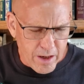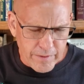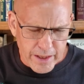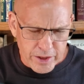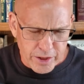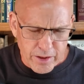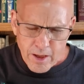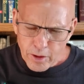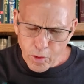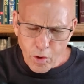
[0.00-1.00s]
salvation,
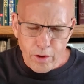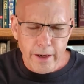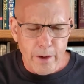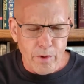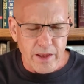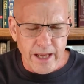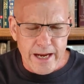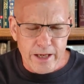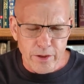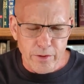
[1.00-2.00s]
Lord, and we
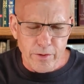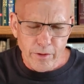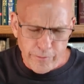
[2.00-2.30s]
thank you